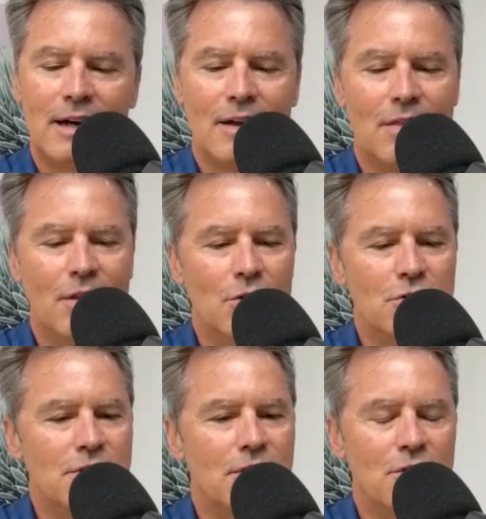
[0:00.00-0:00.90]

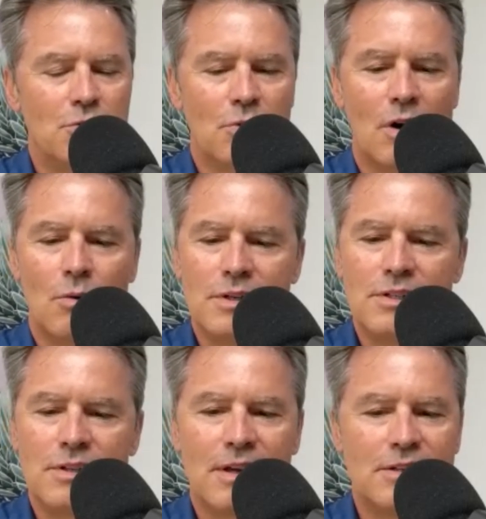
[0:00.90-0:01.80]
Those were
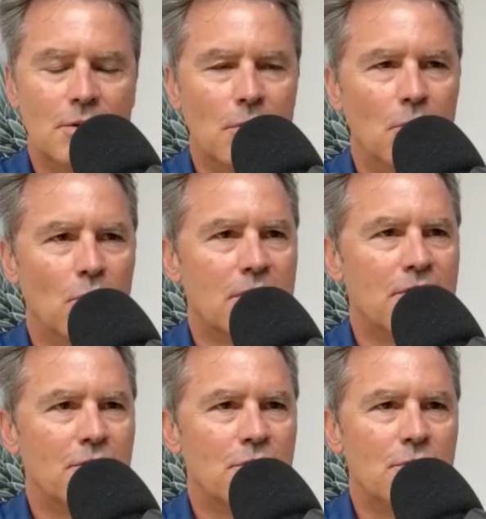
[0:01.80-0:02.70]
always things that we worked
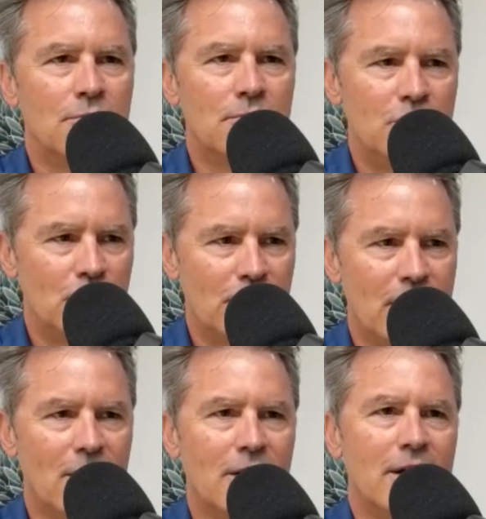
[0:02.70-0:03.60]
through, took
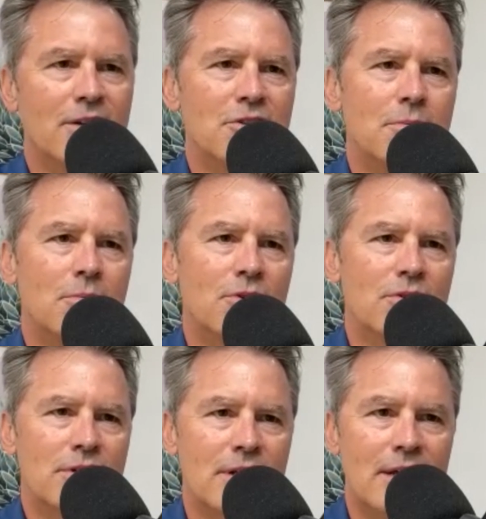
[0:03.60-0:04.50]
care of
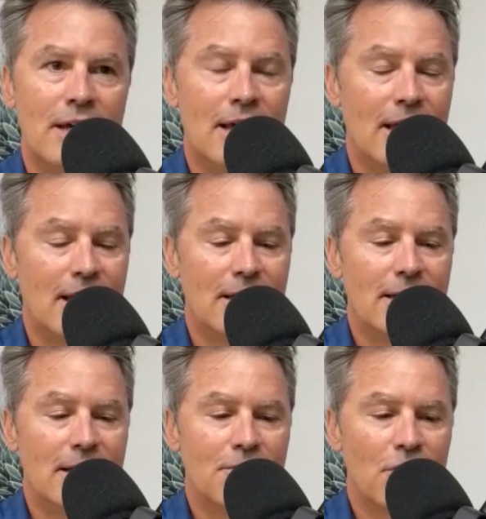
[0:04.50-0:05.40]
customers, and
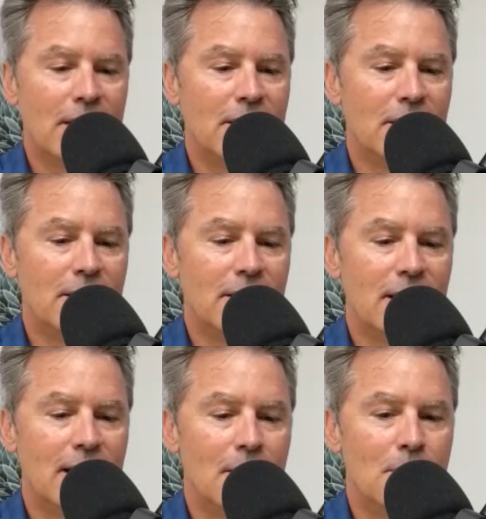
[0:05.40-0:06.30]
frankly,
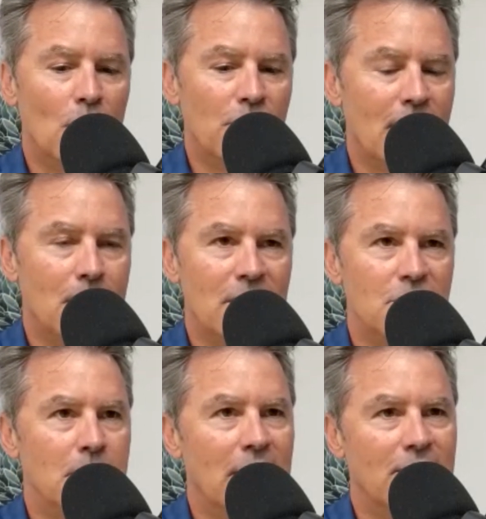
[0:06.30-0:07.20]
both
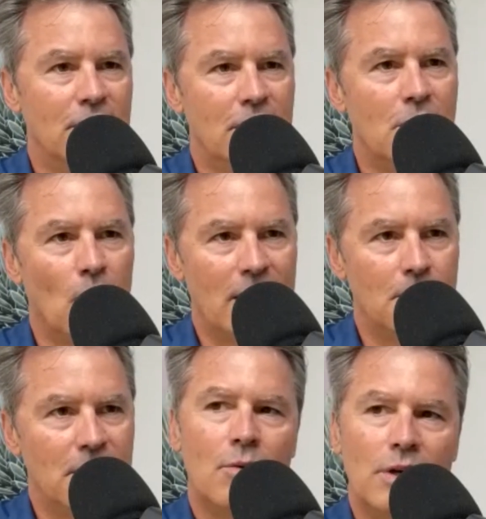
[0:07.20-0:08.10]
companies benefited quite a
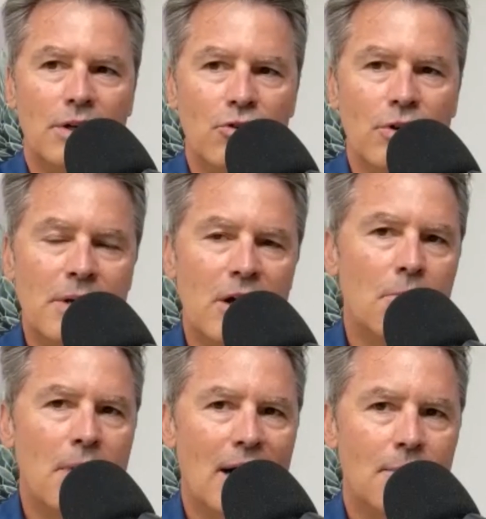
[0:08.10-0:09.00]
bit. When
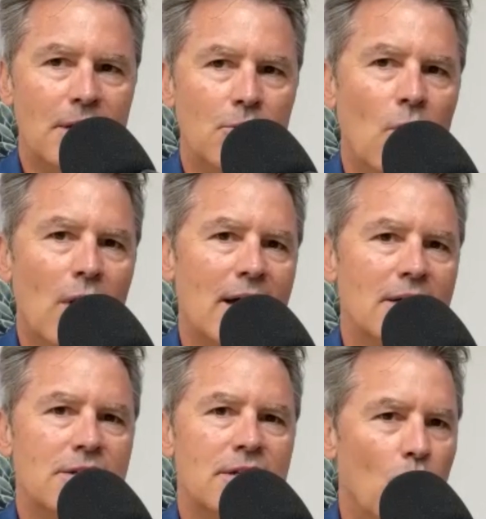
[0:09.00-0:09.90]
Grimco bought
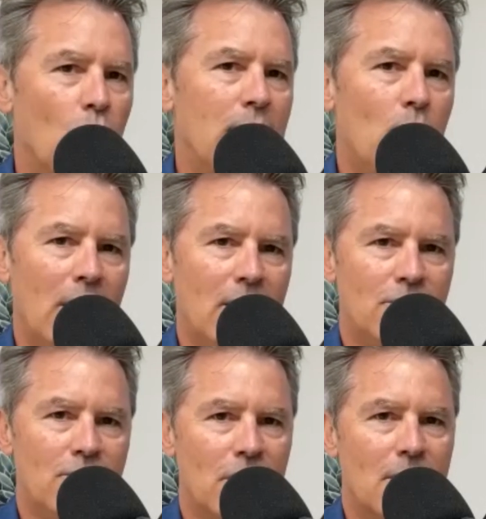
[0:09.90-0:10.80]
Midwest, we went
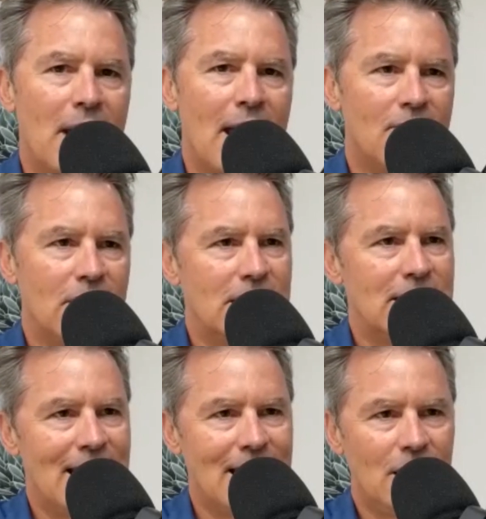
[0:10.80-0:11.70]
from having
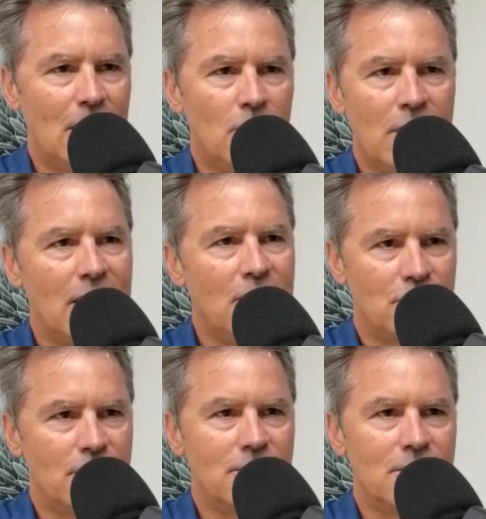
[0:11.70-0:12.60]
10
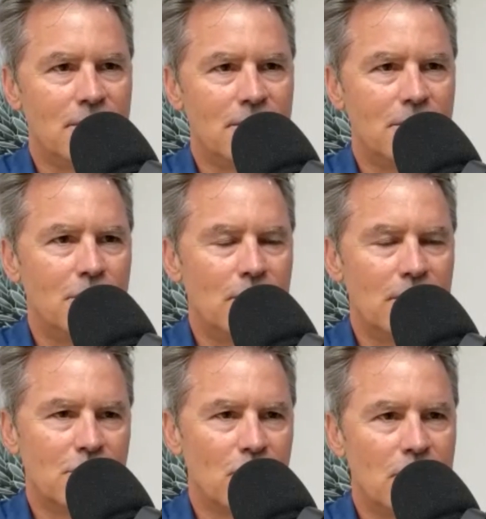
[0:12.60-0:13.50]
locations doing screen